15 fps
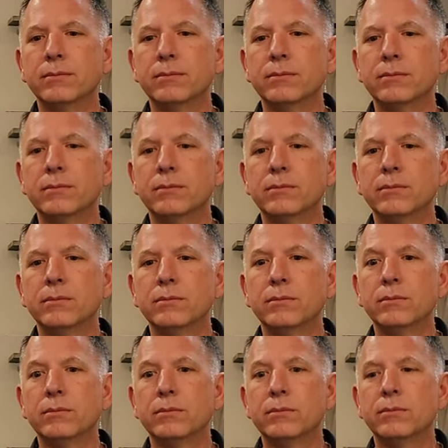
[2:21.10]

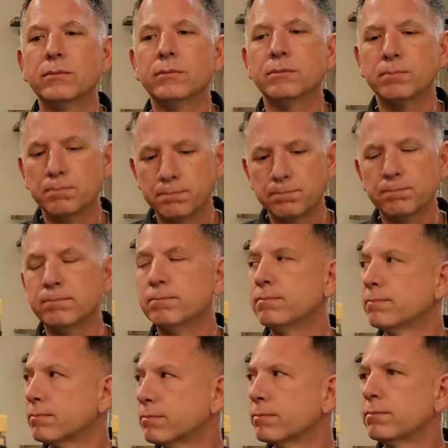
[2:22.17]

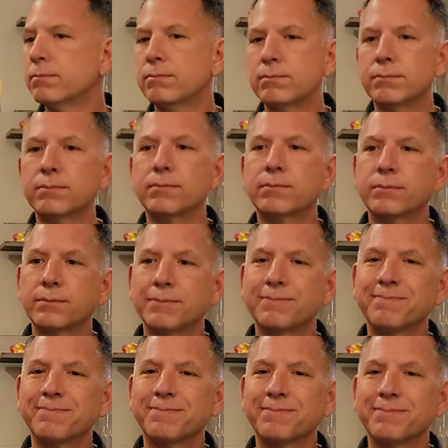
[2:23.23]

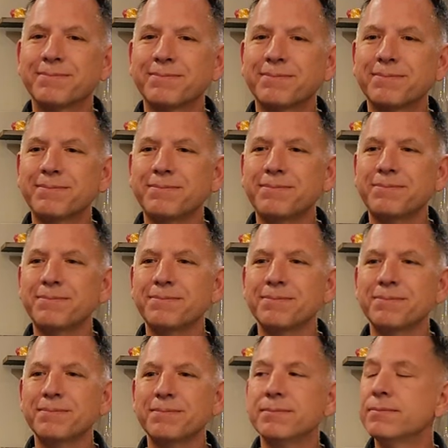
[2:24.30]

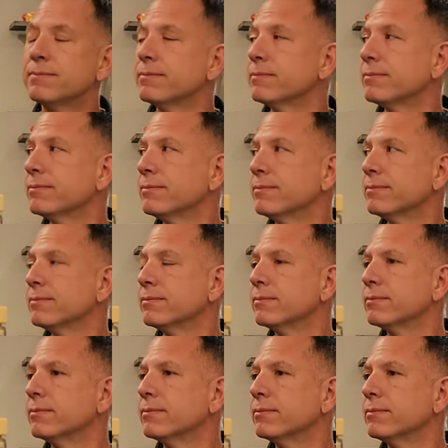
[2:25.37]

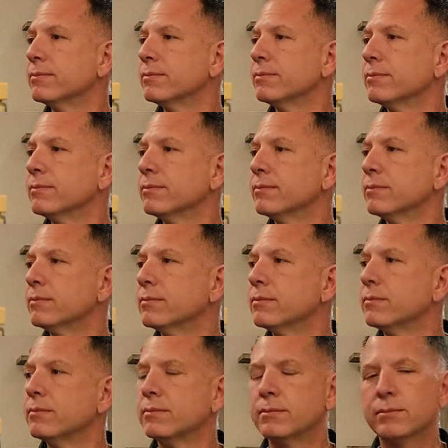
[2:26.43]

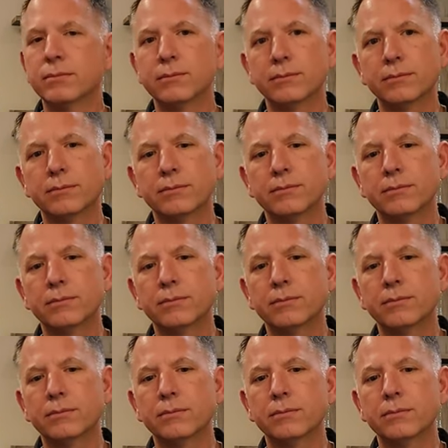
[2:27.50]

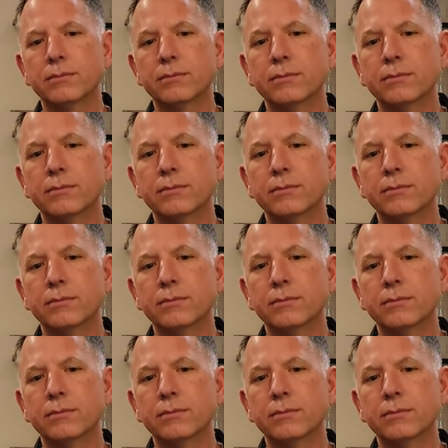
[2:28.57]
No words are spoken by the person on screen.